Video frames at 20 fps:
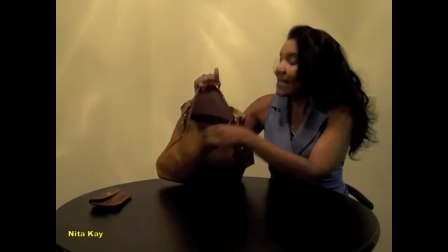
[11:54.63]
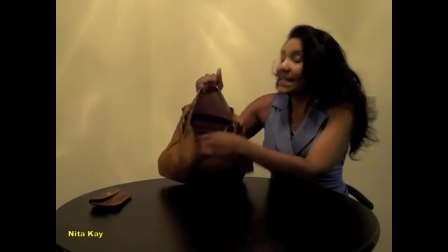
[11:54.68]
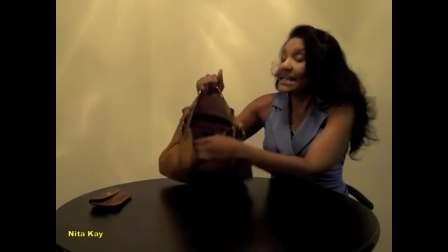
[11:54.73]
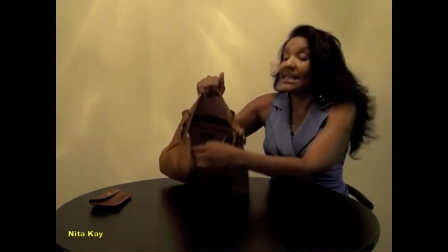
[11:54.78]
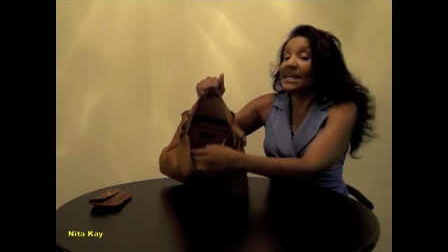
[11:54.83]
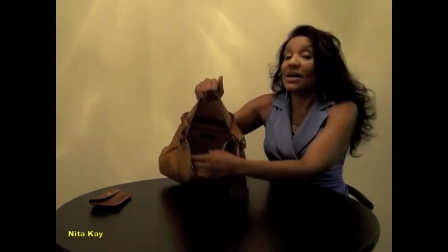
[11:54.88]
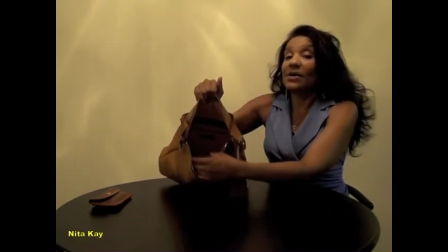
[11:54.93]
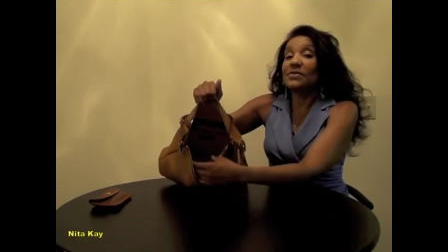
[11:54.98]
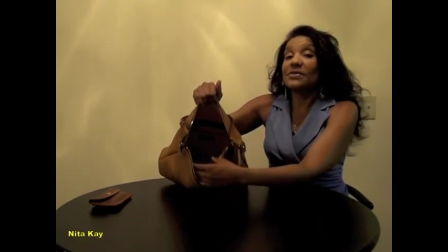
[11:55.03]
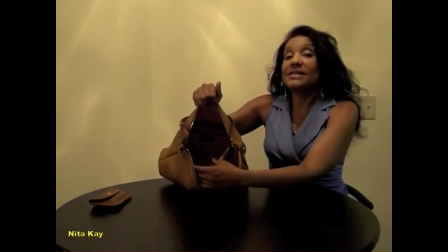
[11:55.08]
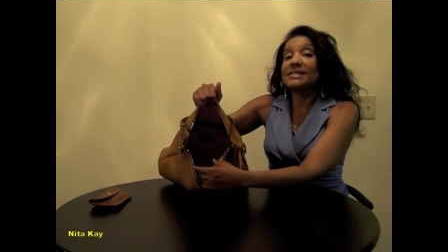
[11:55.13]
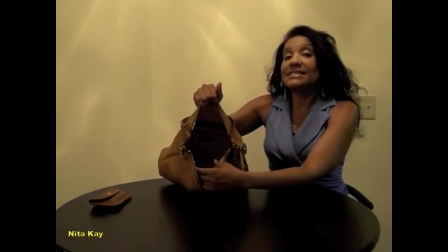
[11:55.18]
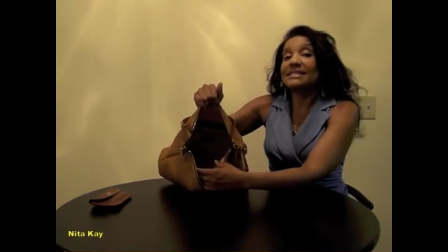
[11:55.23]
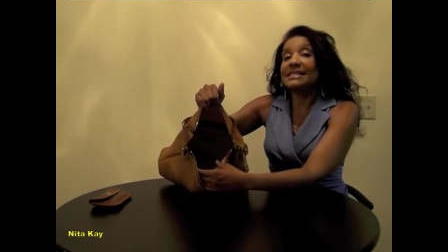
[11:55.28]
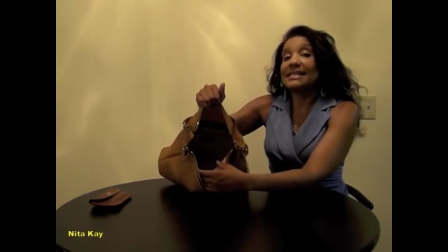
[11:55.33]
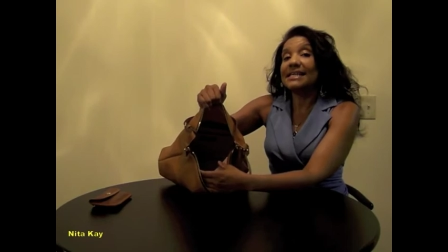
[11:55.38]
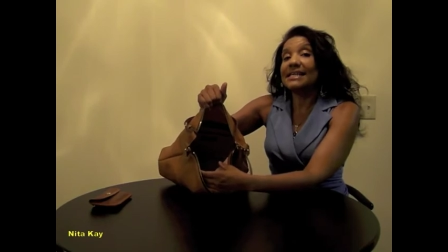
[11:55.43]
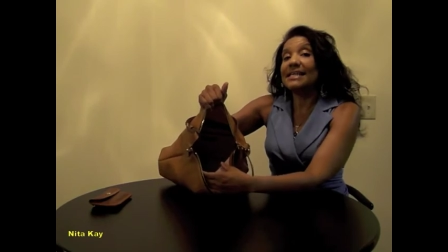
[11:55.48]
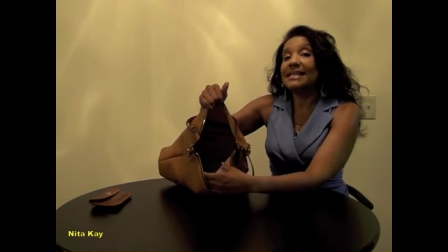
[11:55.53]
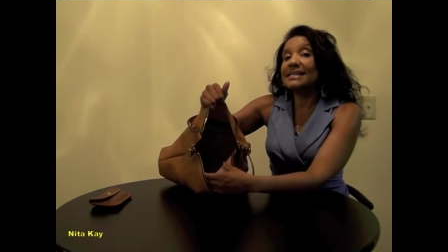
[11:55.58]
Now this
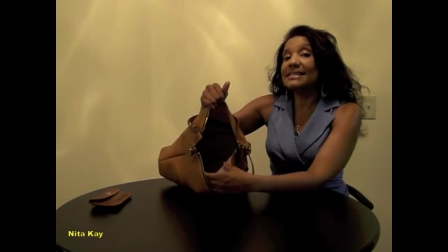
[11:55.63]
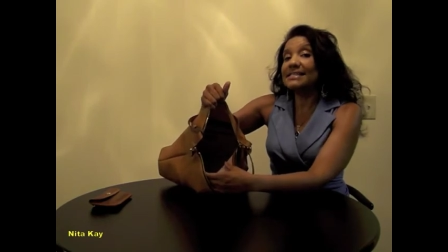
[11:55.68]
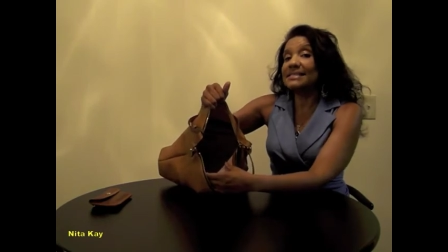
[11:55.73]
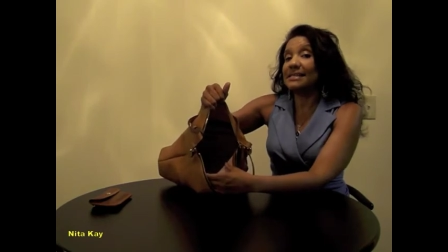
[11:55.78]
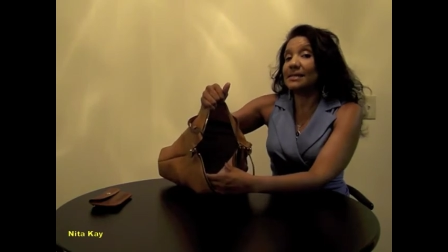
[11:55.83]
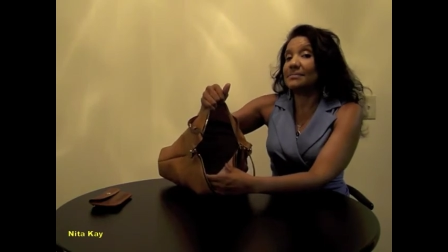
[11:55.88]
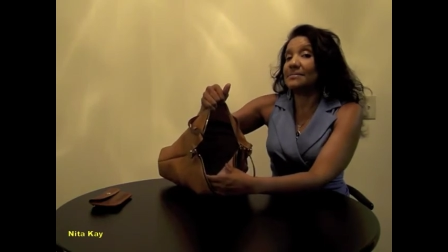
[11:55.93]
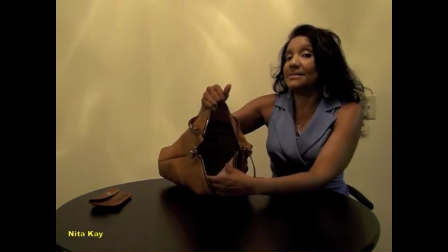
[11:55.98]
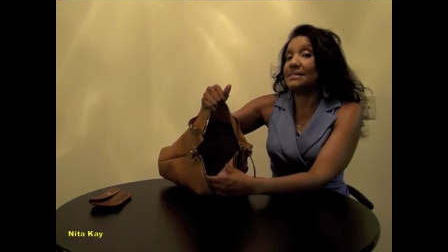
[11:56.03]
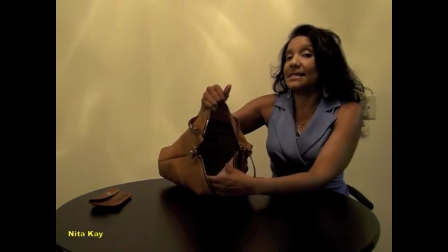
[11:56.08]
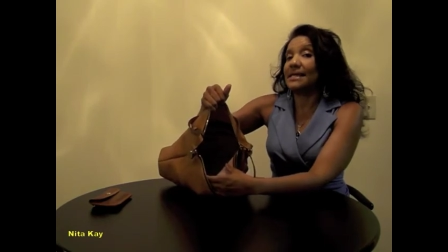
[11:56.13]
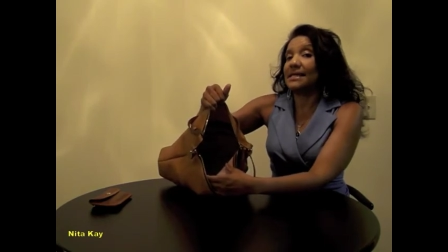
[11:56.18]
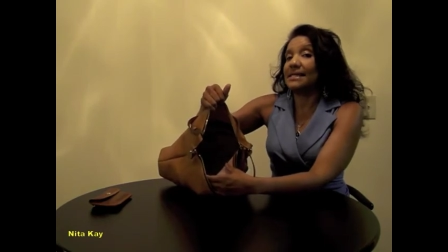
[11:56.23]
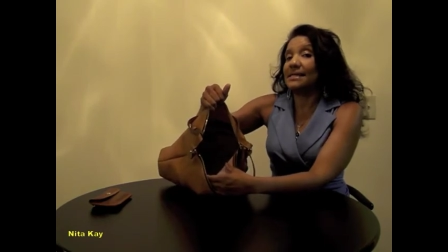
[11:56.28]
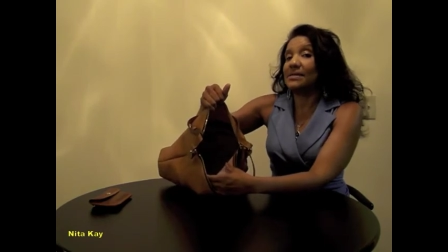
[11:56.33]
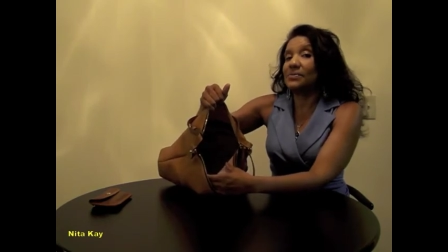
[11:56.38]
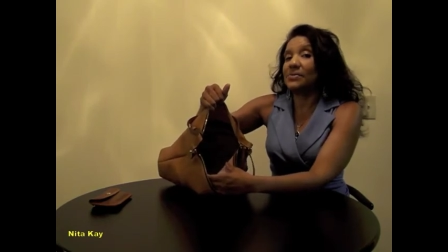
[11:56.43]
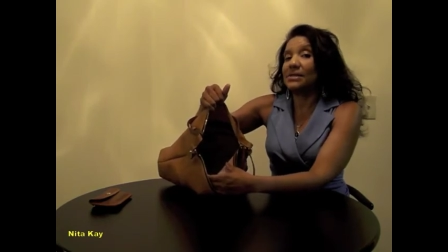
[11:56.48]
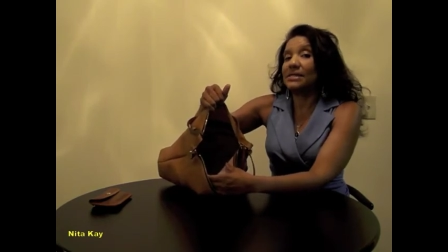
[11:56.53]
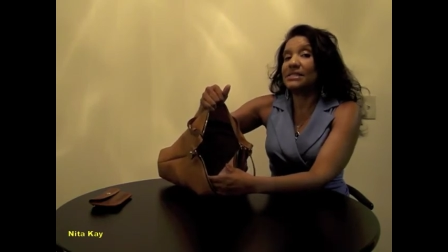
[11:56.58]
is
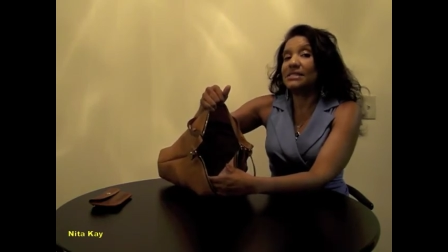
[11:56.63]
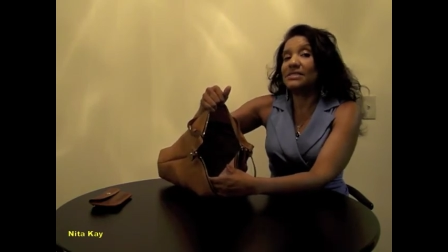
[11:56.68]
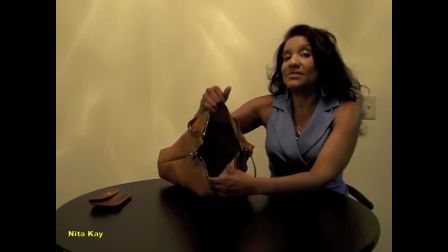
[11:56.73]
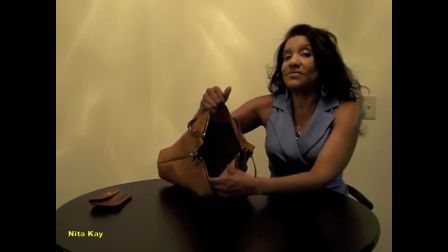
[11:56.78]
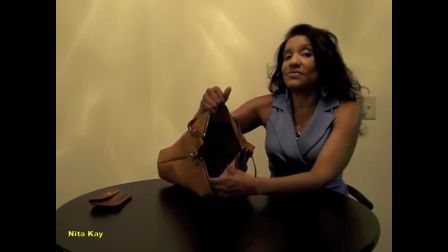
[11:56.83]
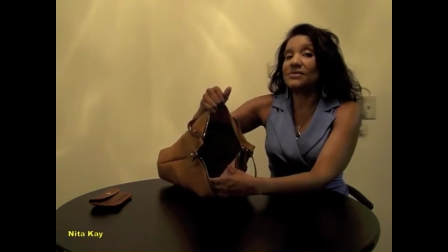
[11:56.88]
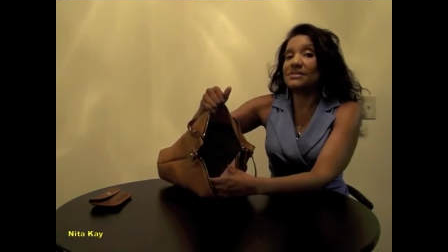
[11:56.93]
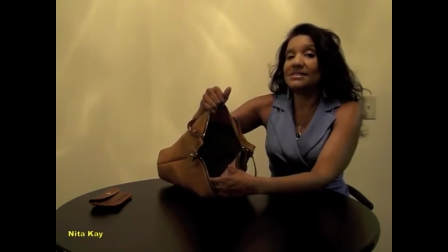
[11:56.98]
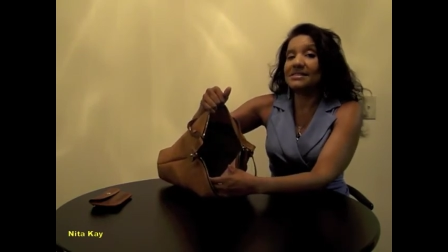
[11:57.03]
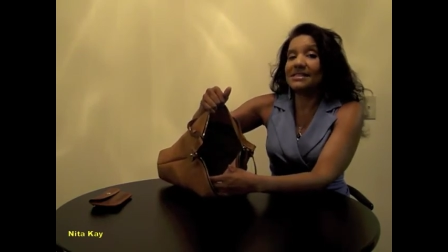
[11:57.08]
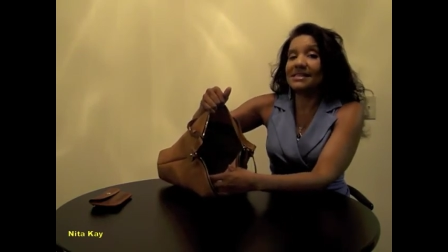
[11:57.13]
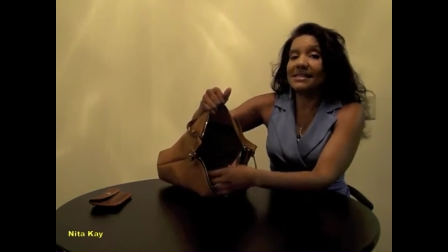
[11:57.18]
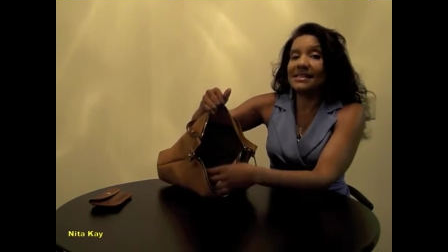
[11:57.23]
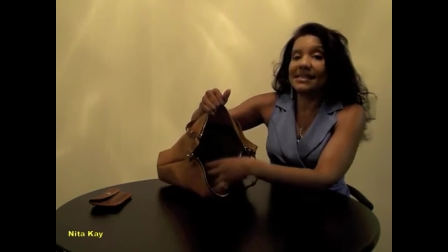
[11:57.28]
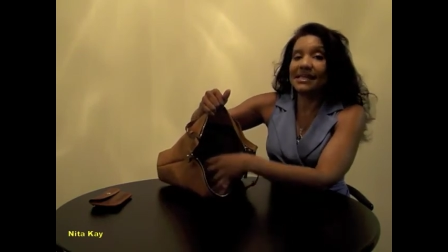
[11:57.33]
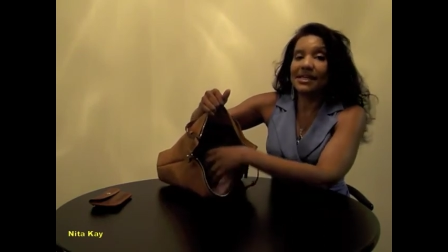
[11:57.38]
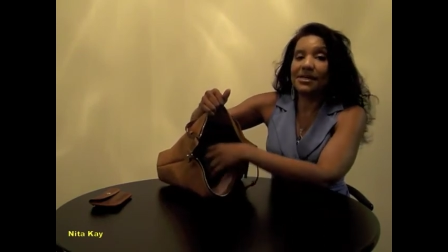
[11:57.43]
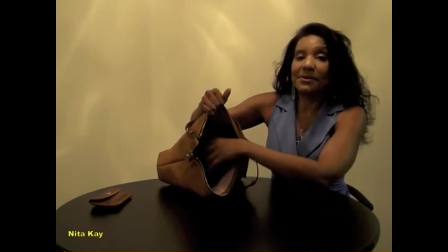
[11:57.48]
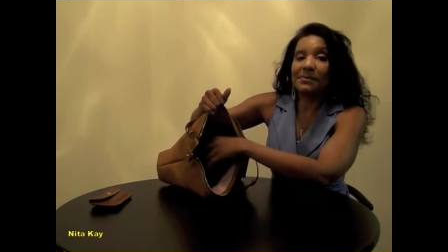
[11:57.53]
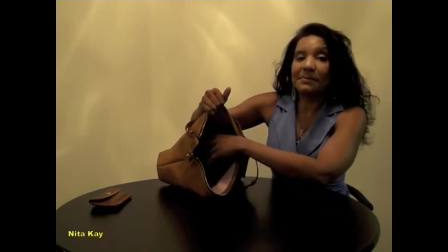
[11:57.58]
updated. What a difference a
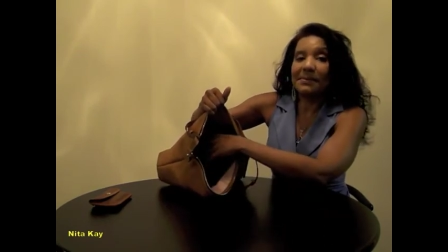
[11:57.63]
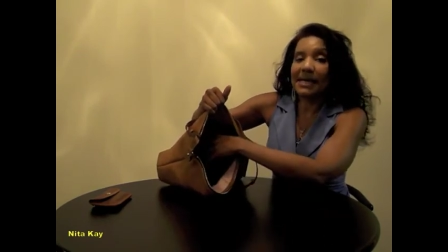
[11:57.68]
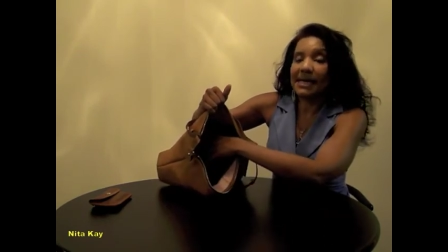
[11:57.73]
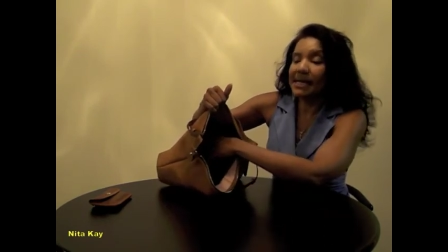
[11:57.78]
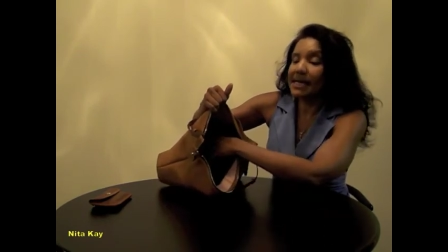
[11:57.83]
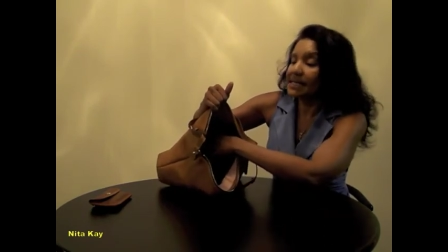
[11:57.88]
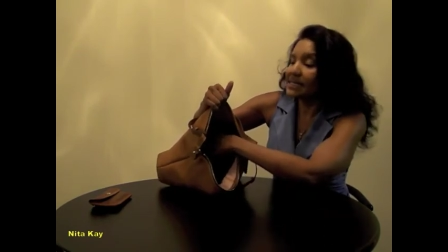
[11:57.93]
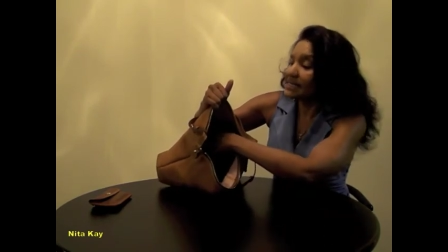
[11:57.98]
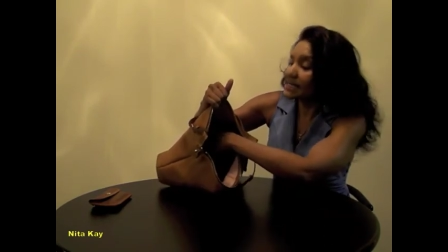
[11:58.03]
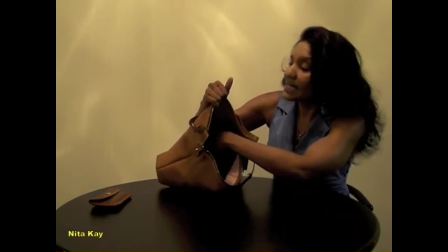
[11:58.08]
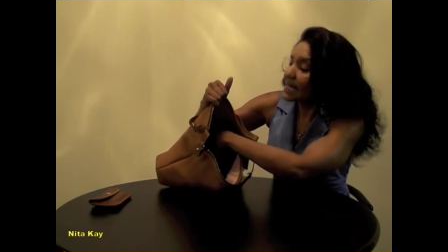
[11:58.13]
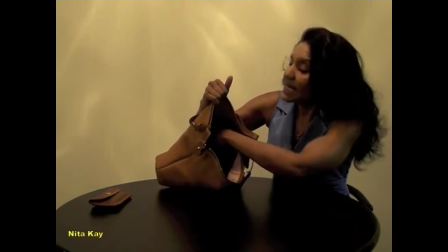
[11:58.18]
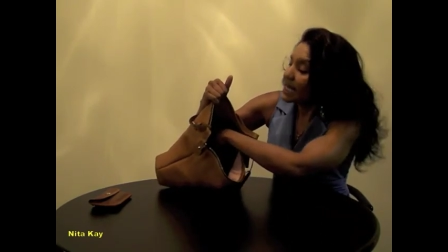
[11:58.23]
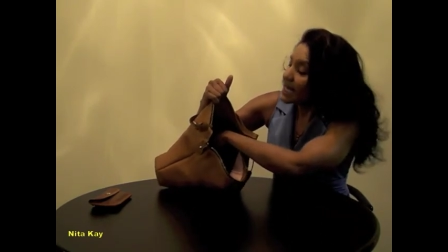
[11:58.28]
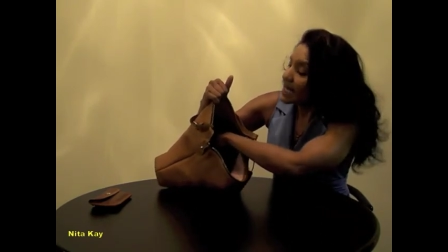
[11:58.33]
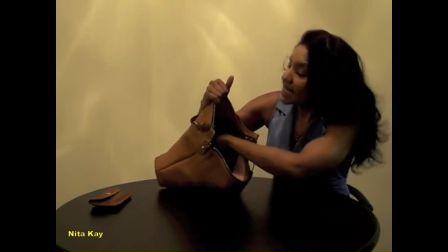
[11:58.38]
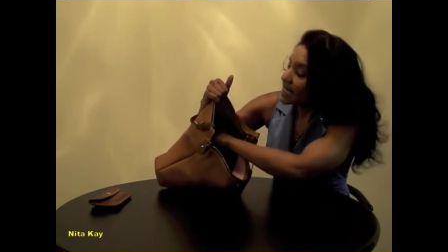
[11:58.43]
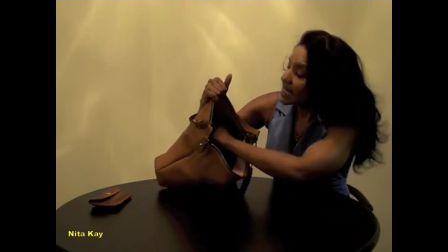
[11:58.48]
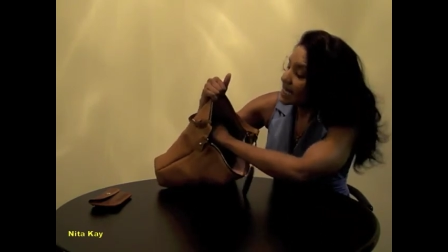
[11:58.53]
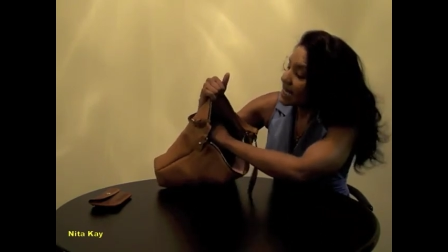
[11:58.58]
year makes.
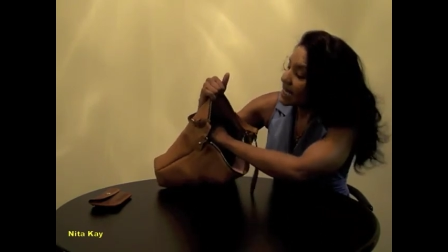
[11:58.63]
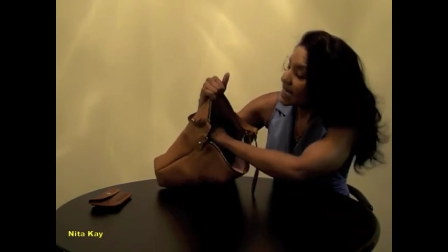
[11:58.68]
It